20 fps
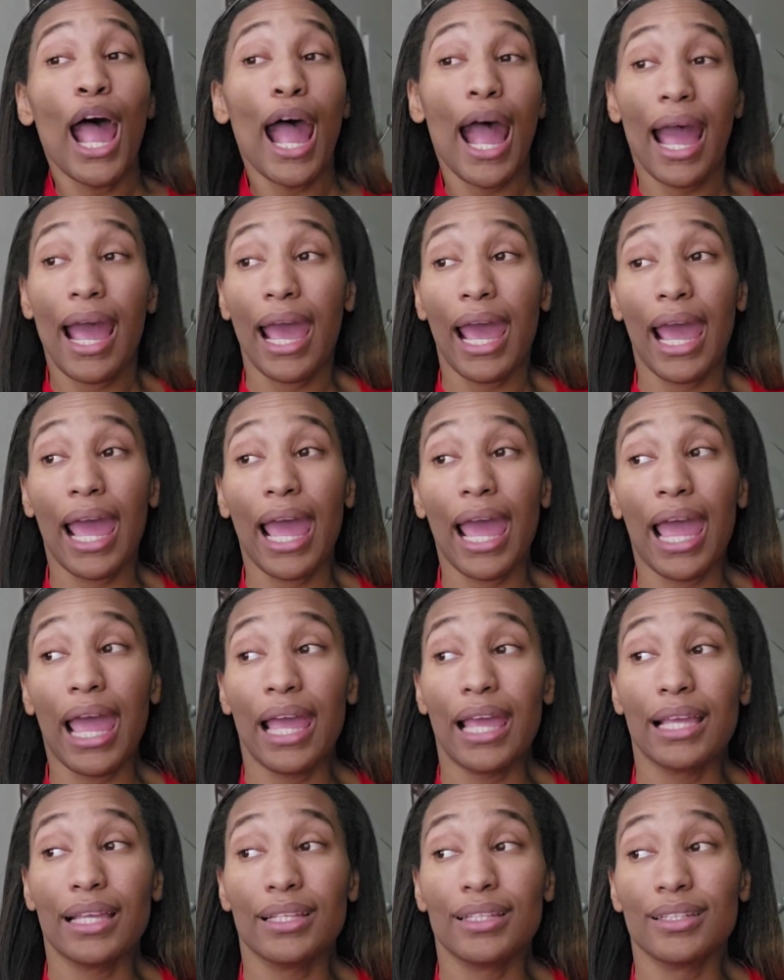
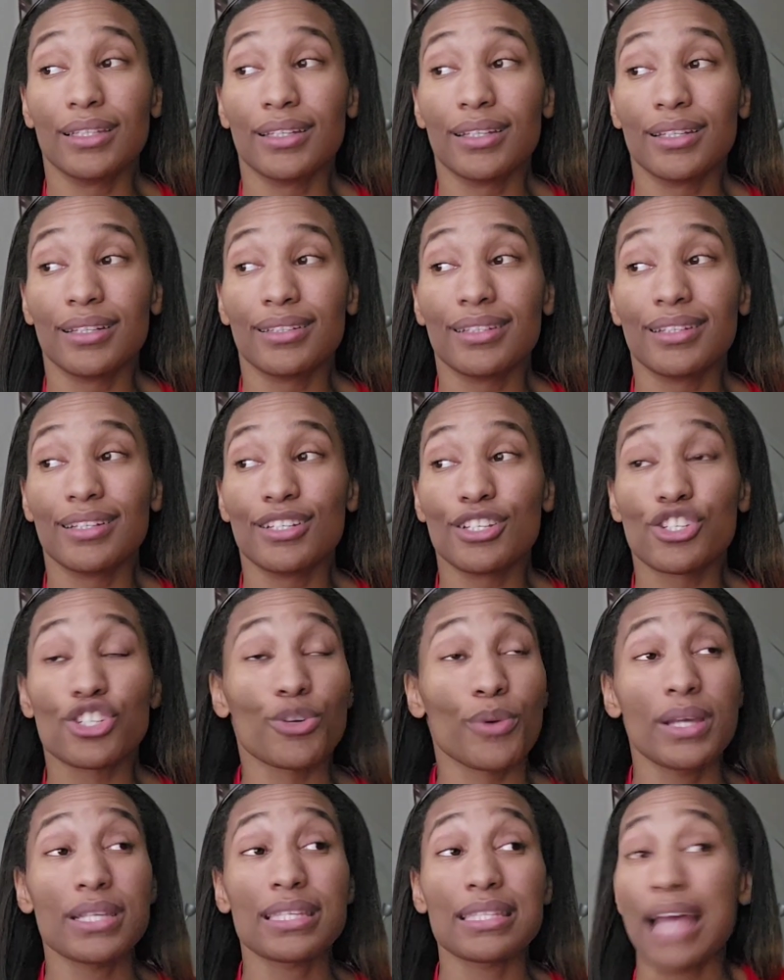And
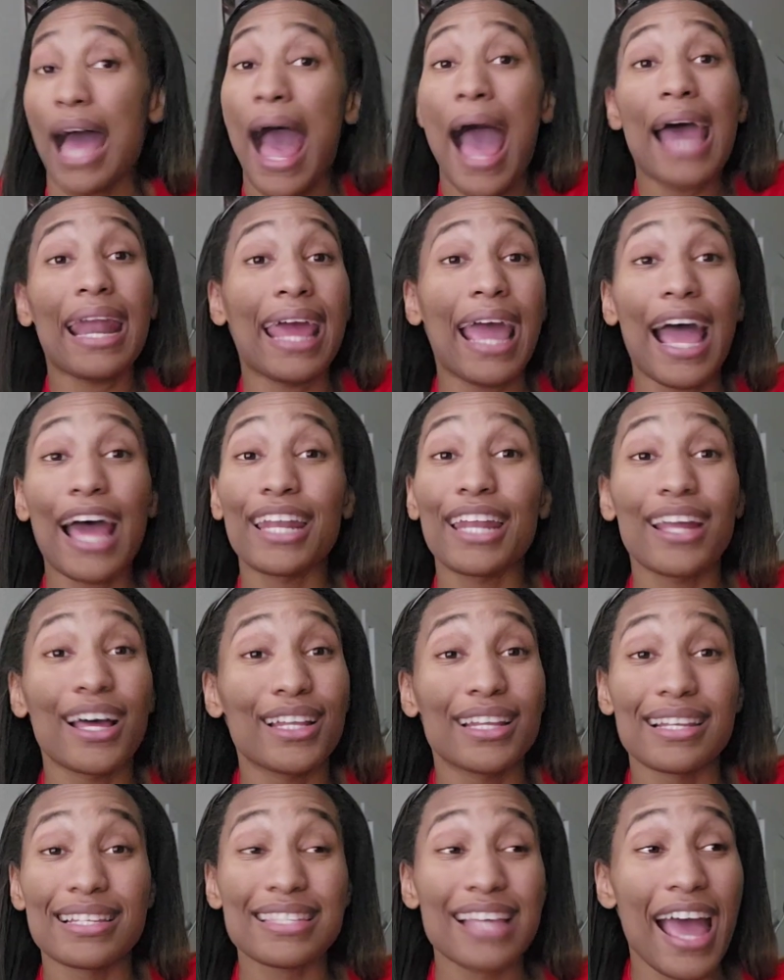Charrisse's like, I didn't have nothing
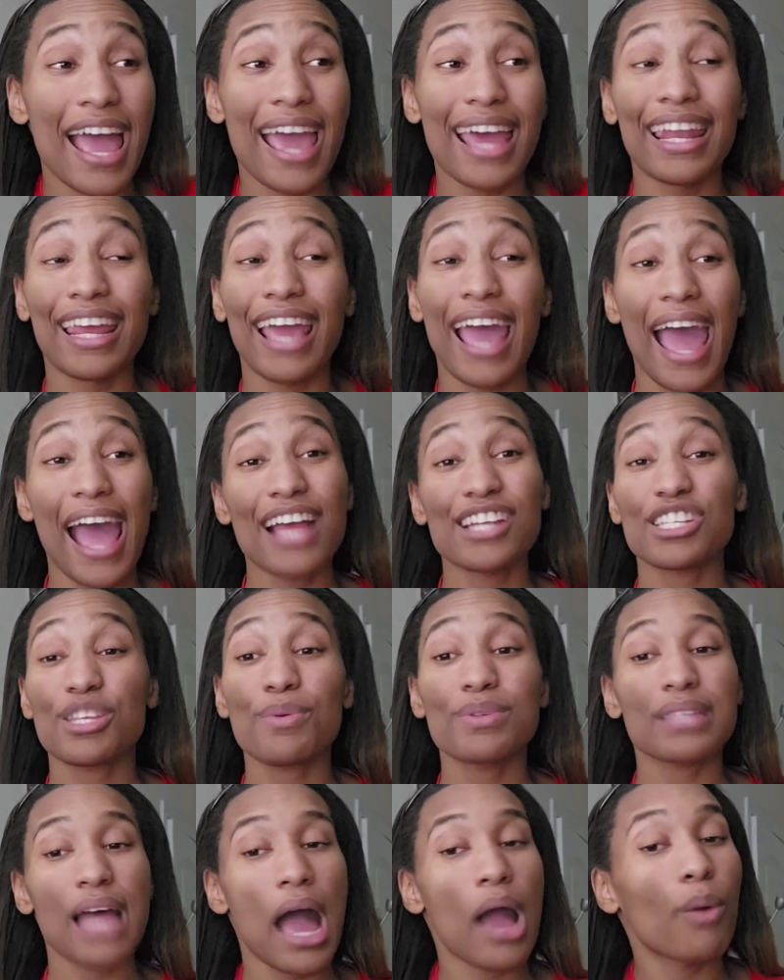to say. And Ashley was
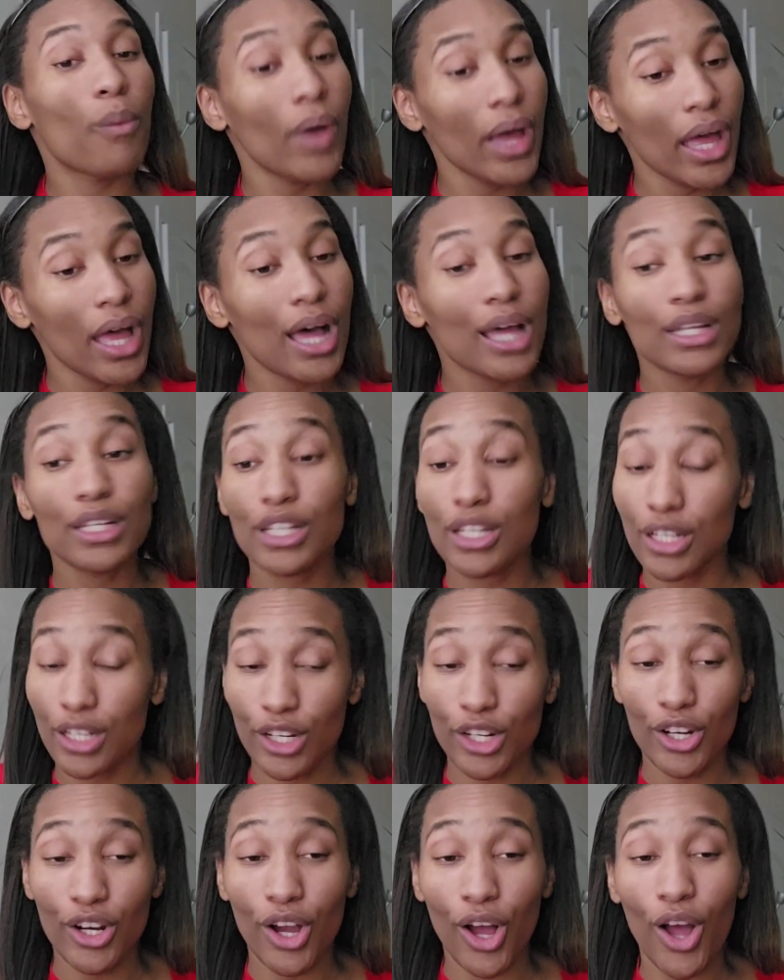like, well, look,
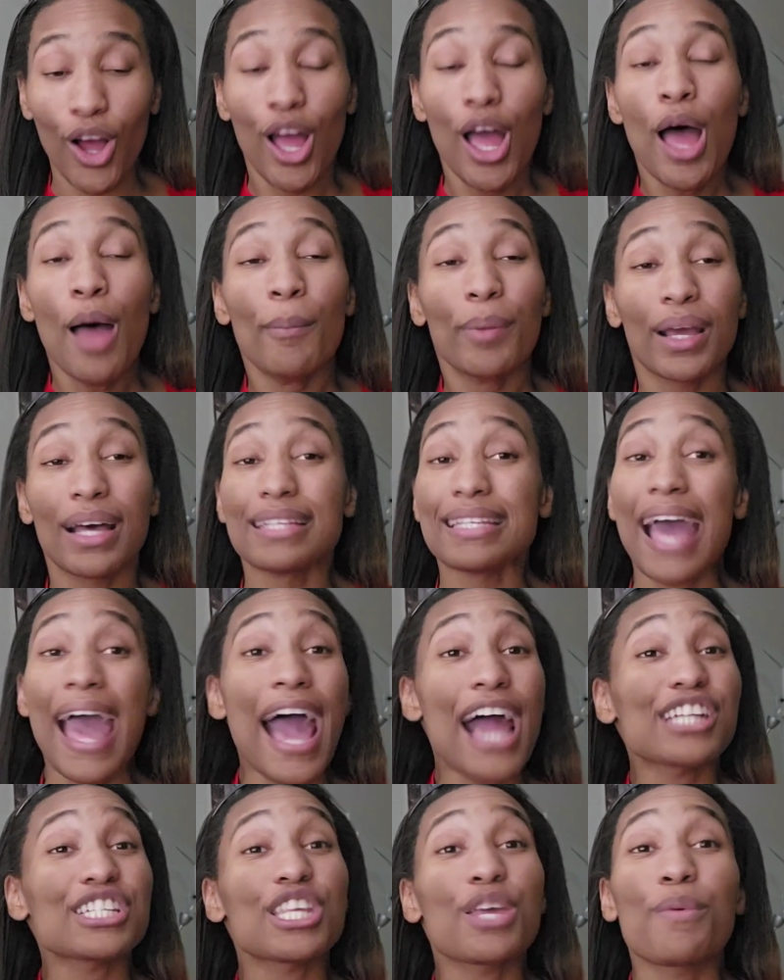girl. Because
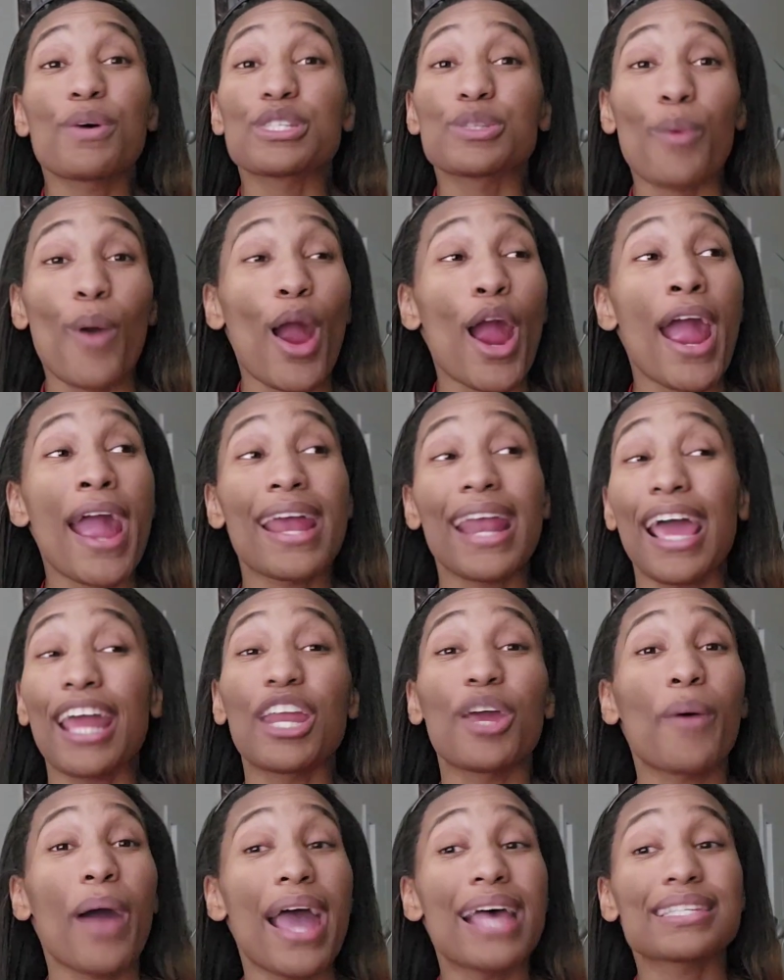Ashley was worried
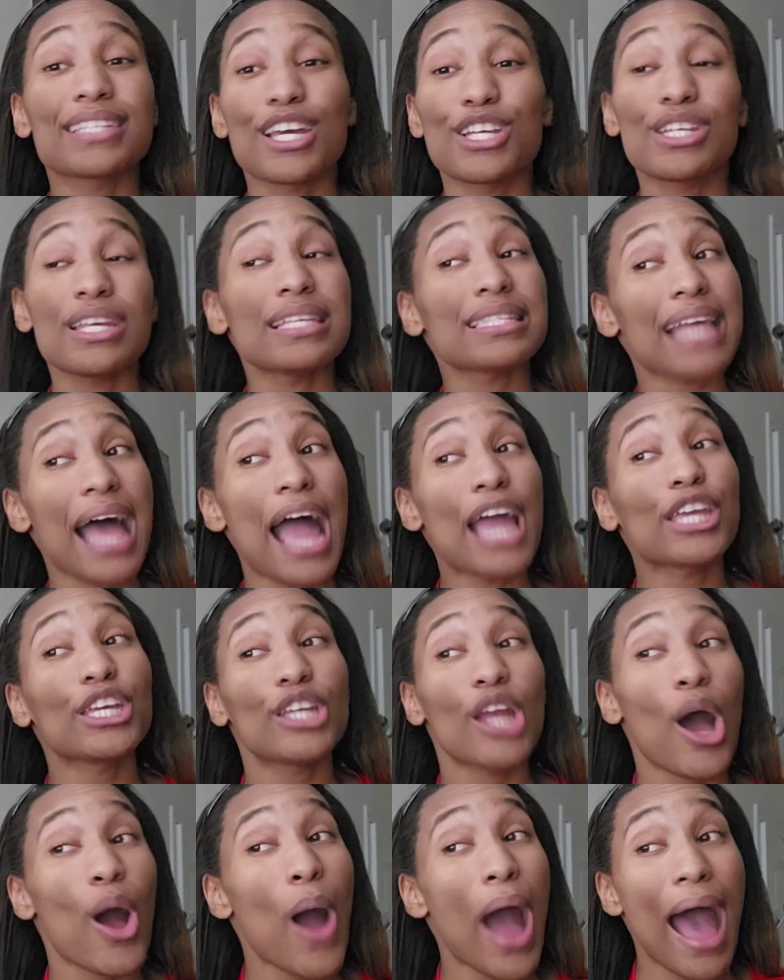anyways, because she's like, you know,
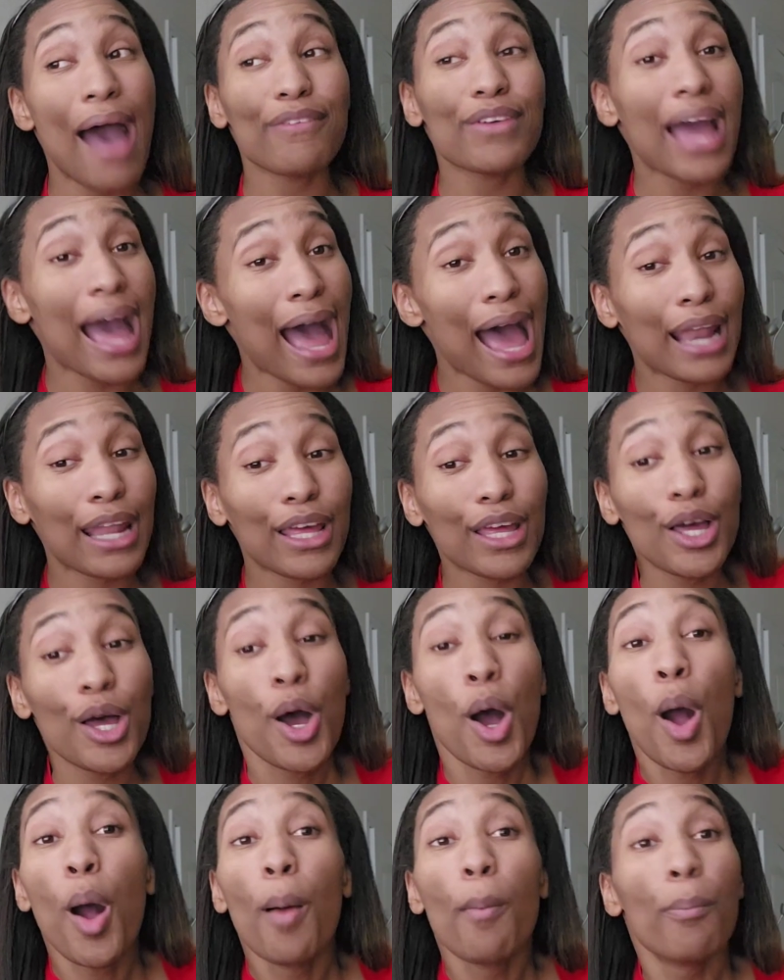I kind
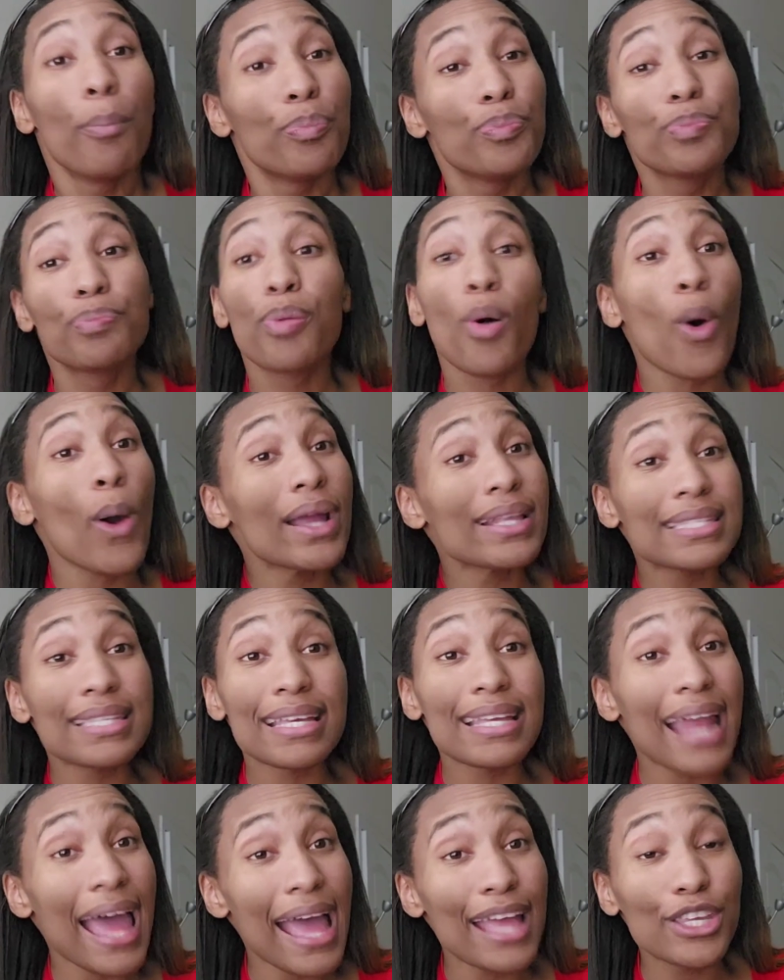of pointed
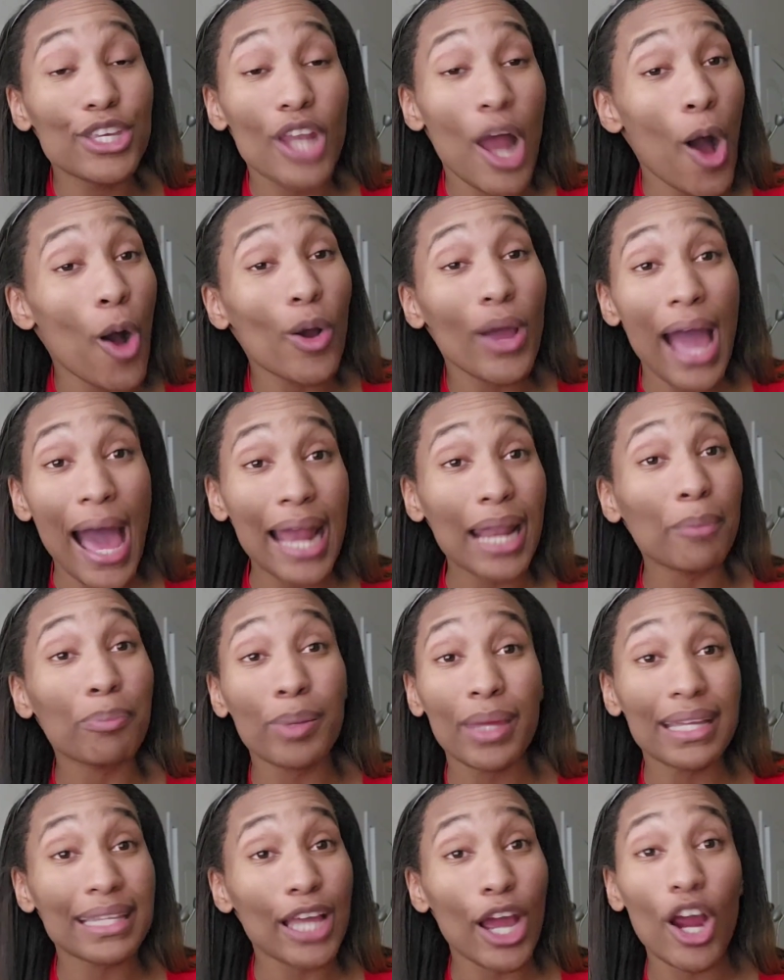and, you know, kind of
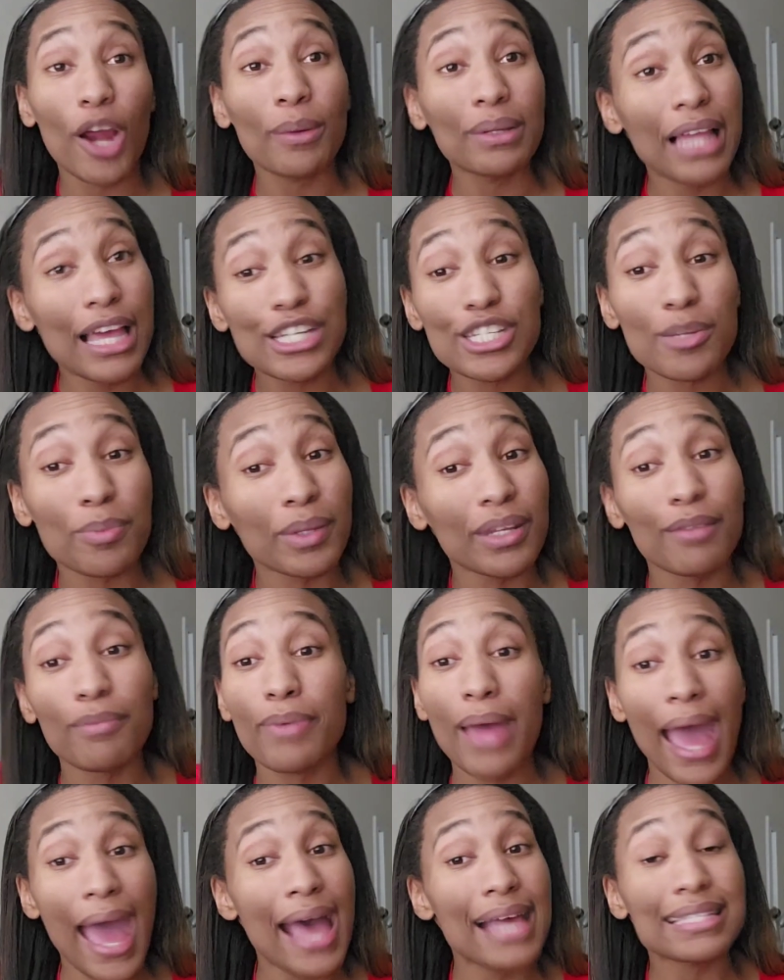picked at her relationship in the
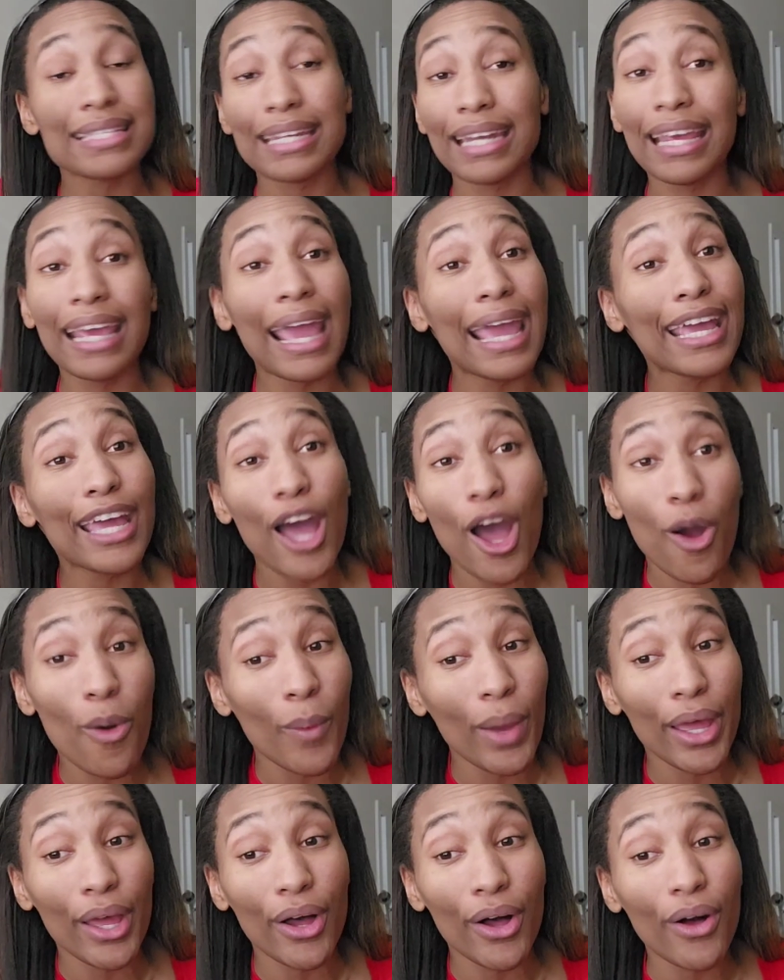past and it didn't go
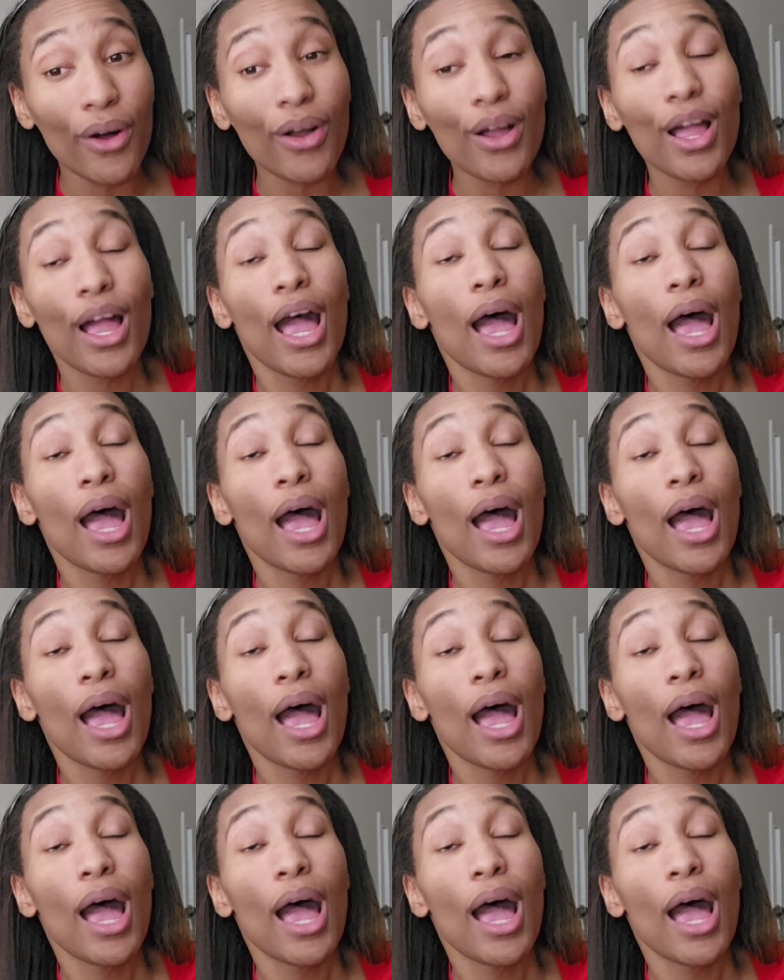well.